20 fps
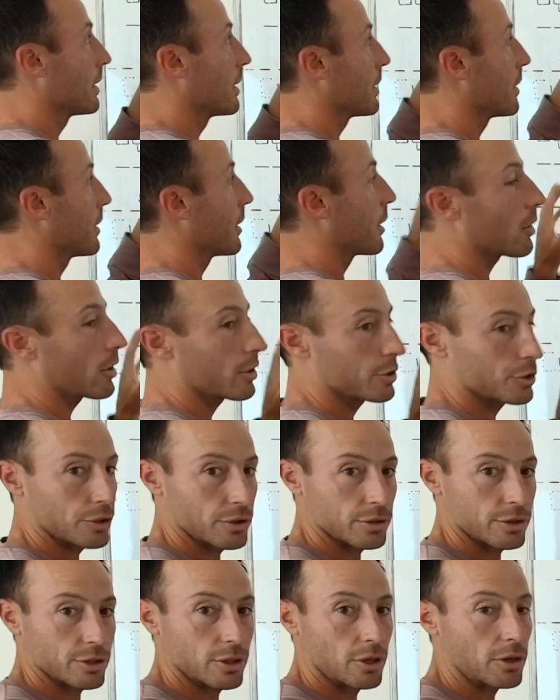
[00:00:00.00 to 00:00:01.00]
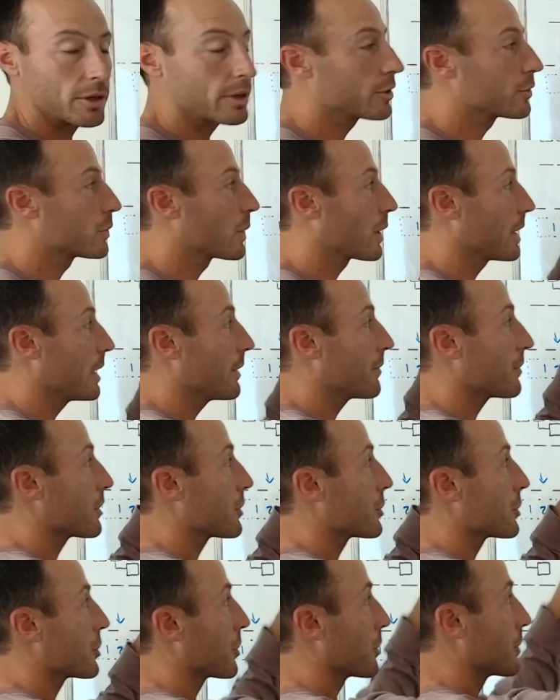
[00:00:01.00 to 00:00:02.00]
there are certain scenarios where if
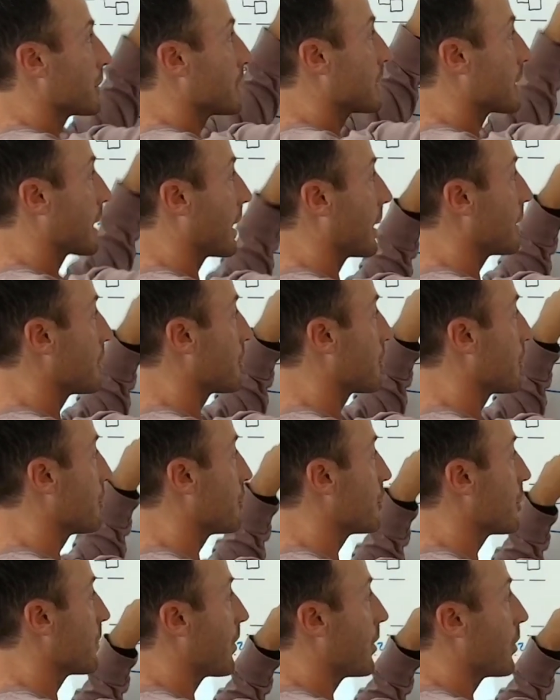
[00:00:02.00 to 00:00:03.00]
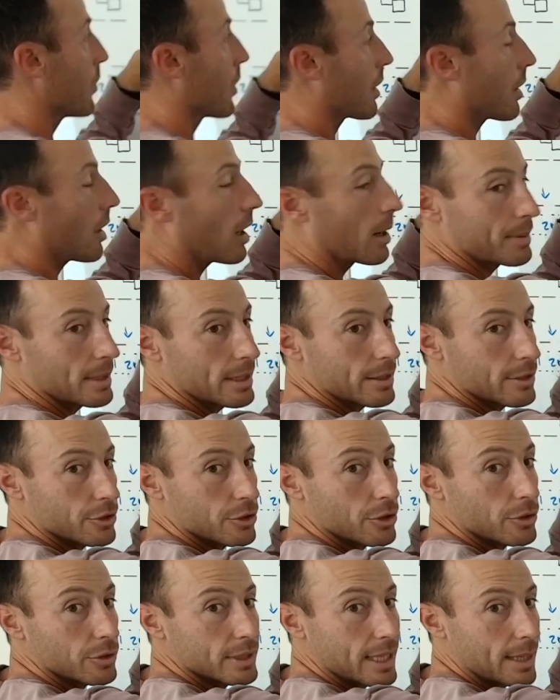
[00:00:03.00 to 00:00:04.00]
certain scaling solutions maybe want to opt into
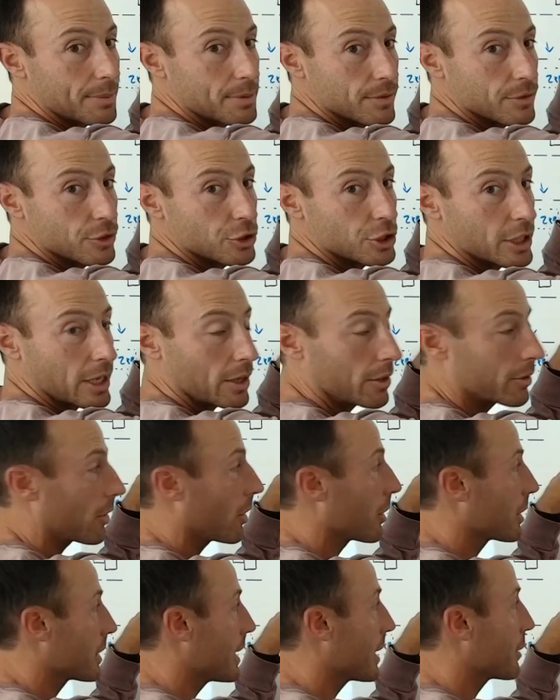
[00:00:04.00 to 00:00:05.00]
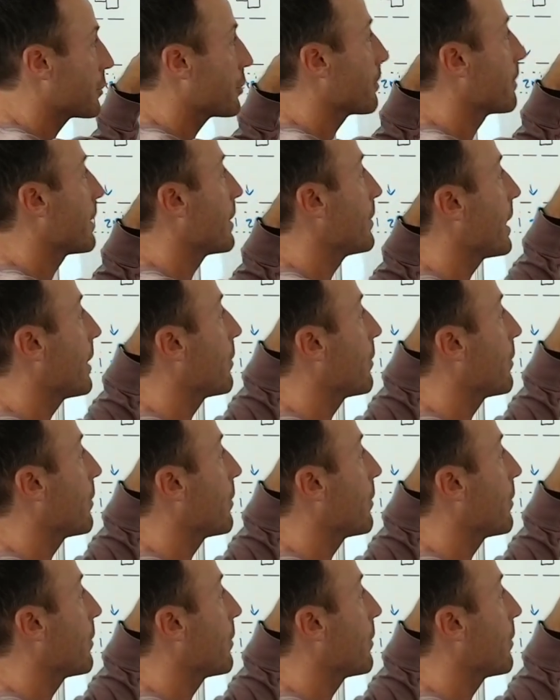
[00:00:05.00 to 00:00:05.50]
certain types of shared architecture, maybe they